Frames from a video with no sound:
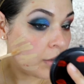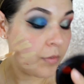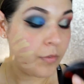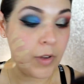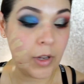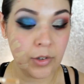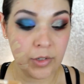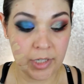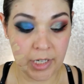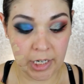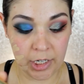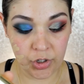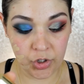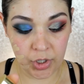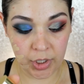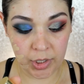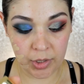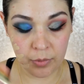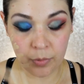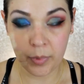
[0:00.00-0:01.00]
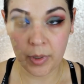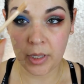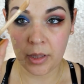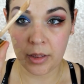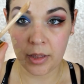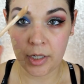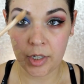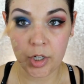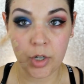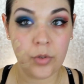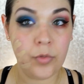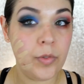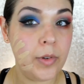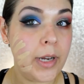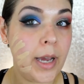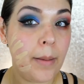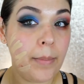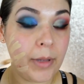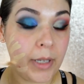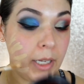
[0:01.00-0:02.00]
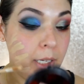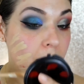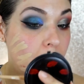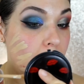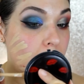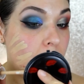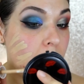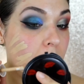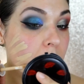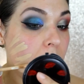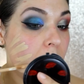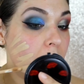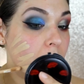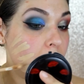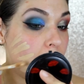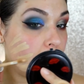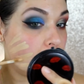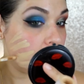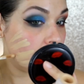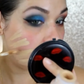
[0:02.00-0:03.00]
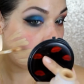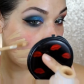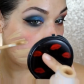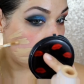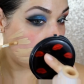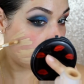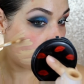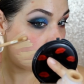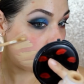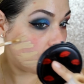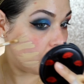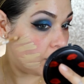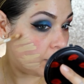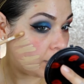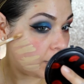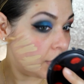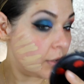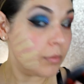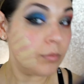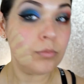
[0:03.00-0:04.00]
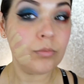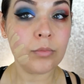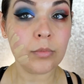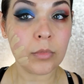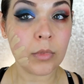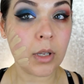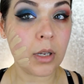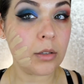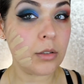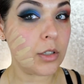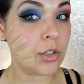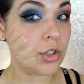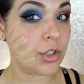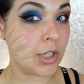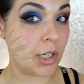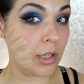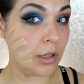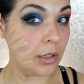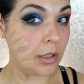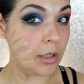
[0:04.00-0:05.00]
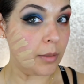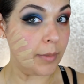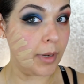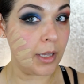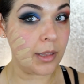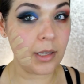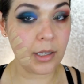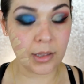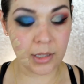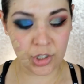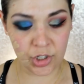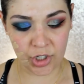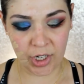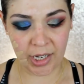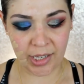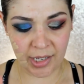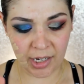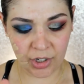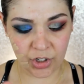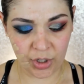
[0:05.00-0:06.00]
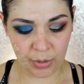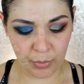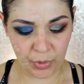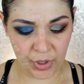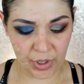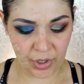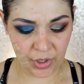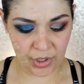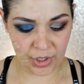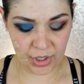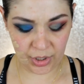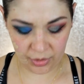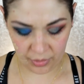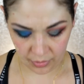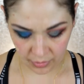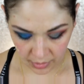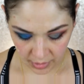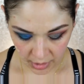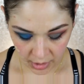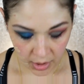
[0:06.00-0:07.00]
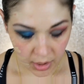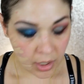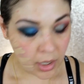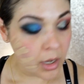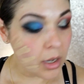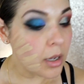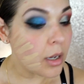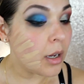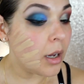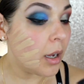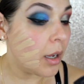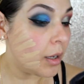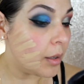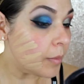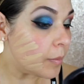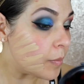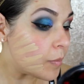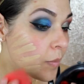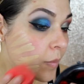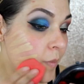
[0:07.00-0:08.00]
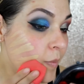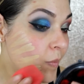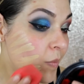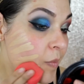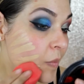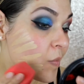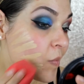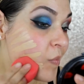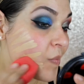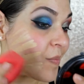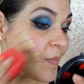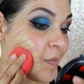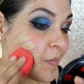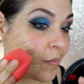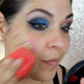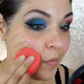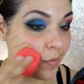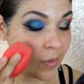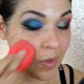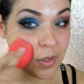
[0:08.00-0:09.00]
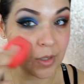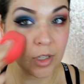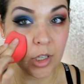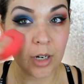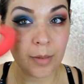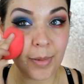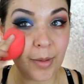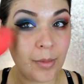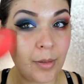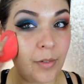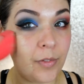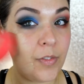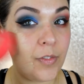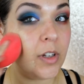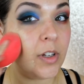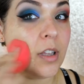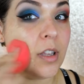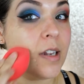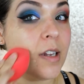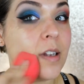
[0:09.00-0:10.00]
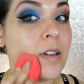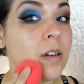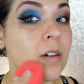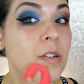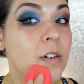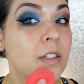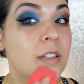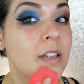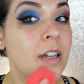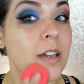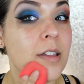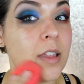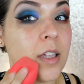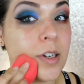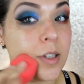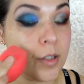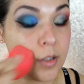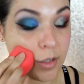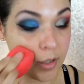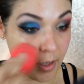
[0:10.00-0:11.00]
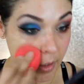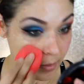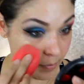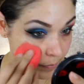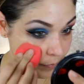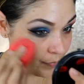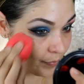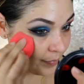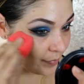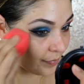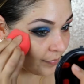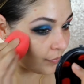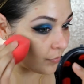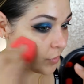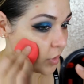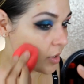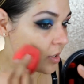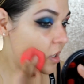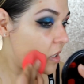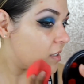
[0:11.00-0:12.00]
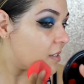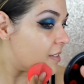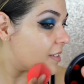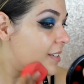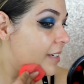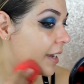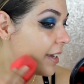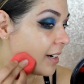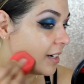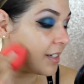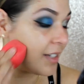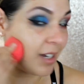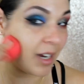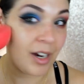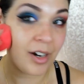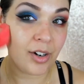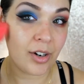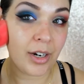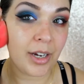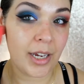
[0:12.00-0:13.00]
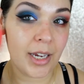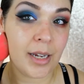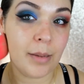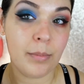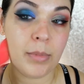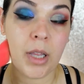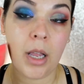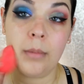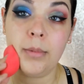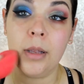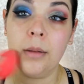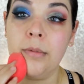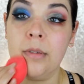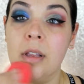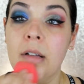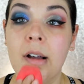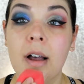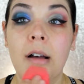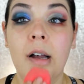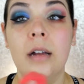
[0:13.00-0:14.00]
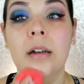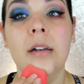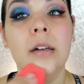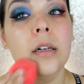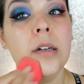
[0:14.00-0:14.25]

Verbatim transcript: foundations with the doe foot applicator. I know a lot of people say they don't. How's this shade looking? I think the shade's actually pretty good too. Because a lot of people feel like, or say that it's just not sanitary and blah, blah, blah.